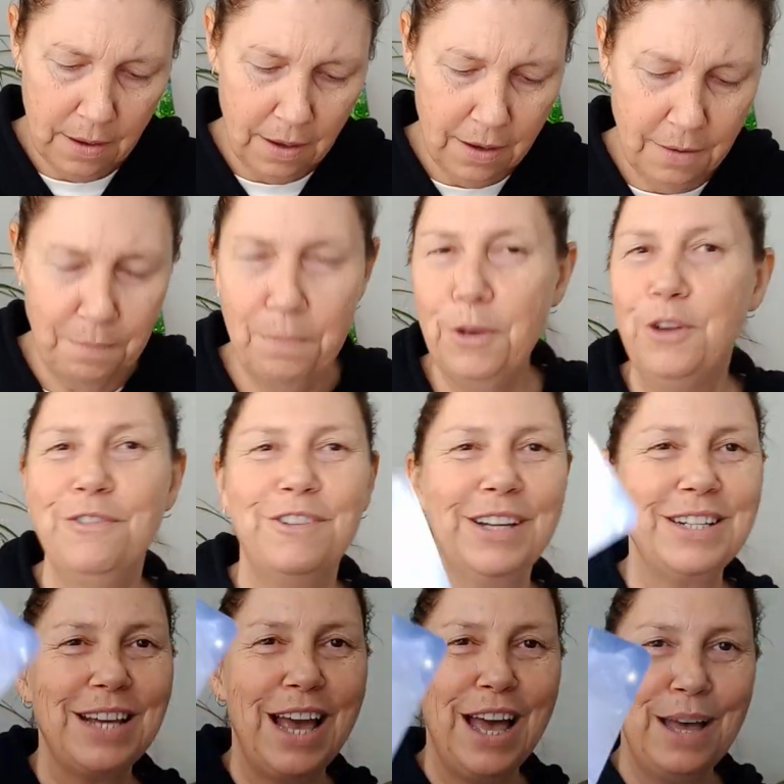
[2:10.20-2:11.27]
In
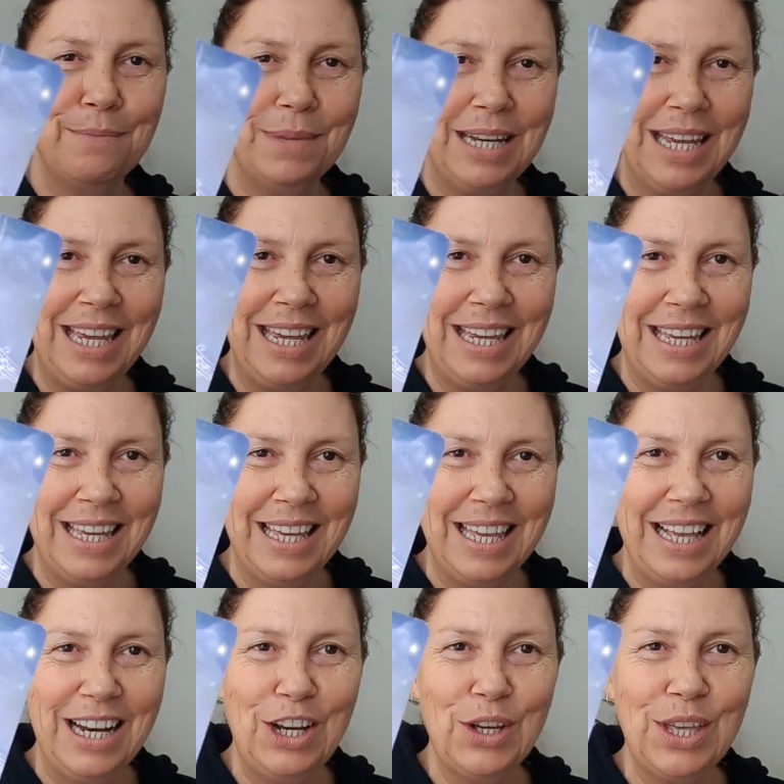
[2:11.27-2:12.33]
perfect harmony.
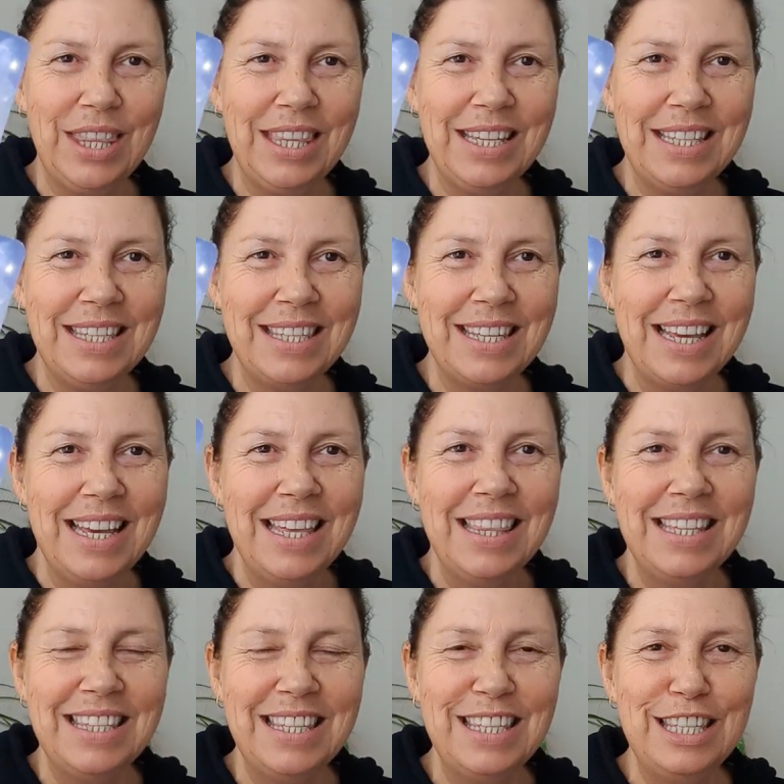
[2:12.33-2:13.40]
Look at this.
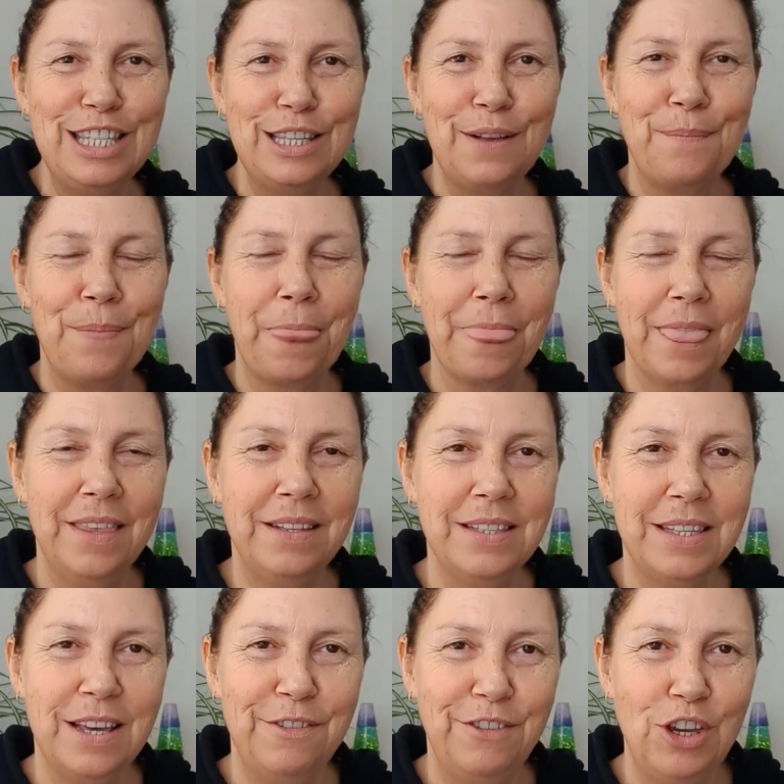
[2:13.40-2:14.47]
This is
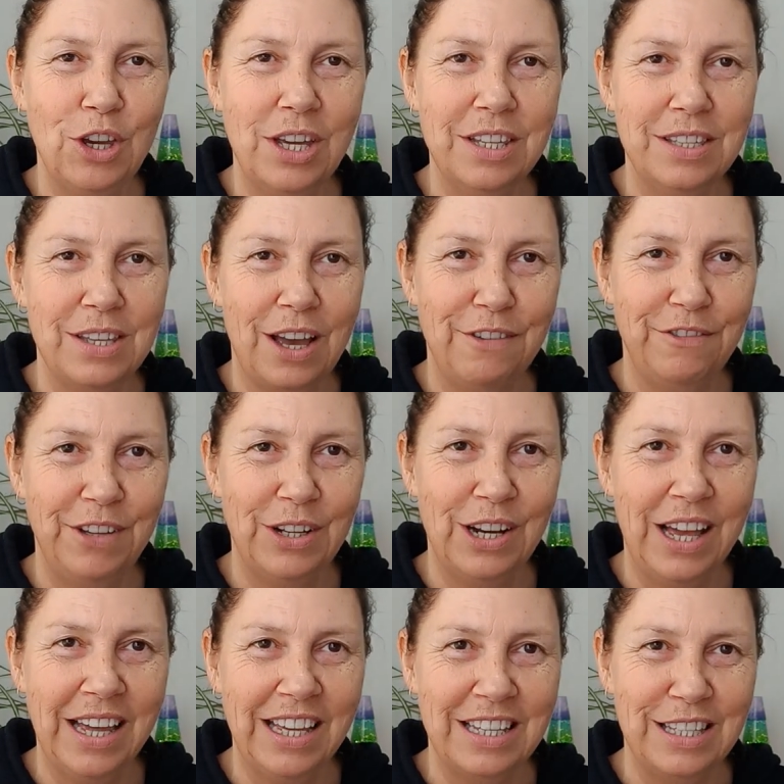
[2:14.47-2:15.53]
this a Ophiuchus, I feel
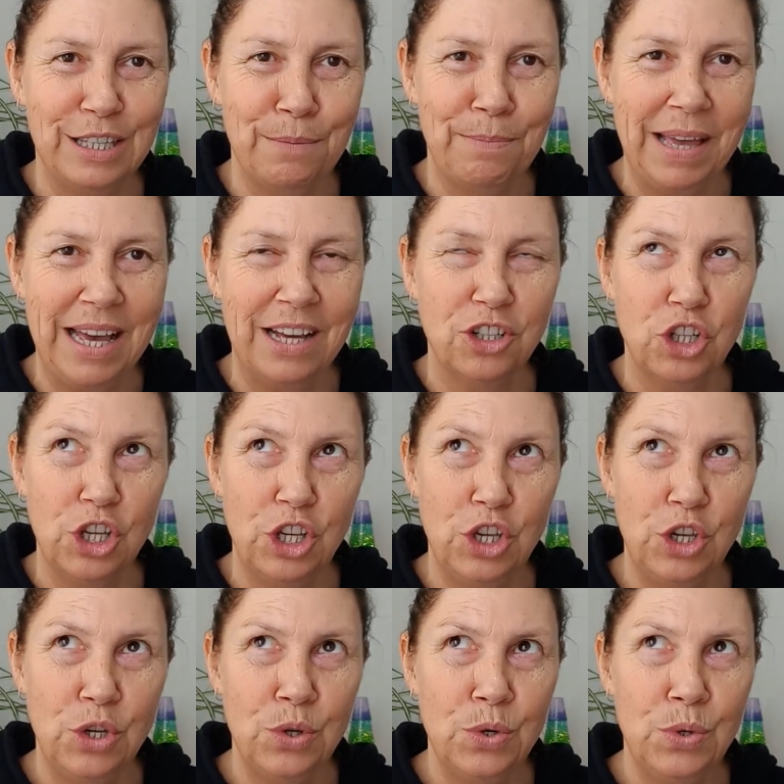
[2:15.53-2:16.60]
like, is about
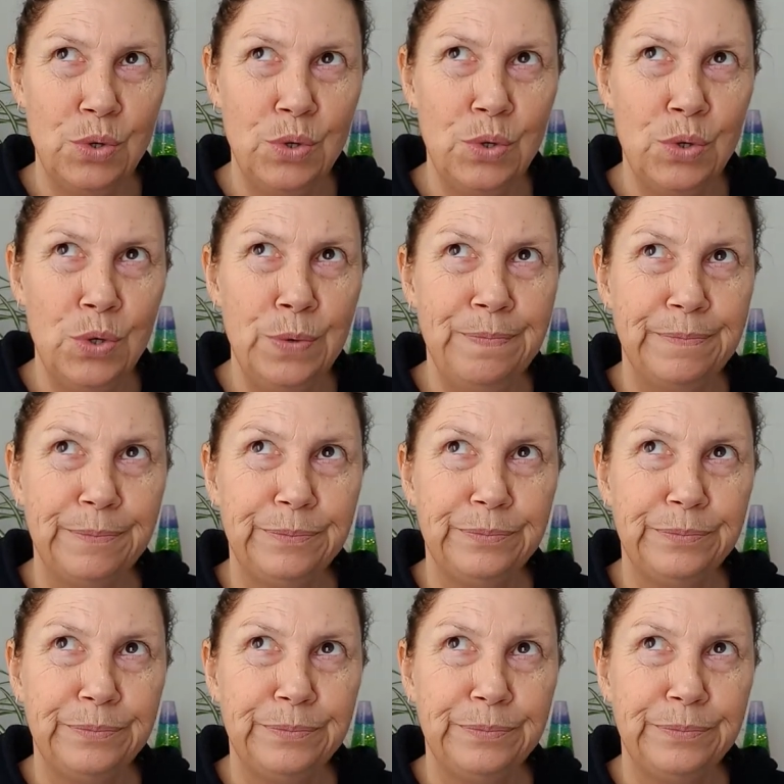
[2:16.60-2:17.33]
you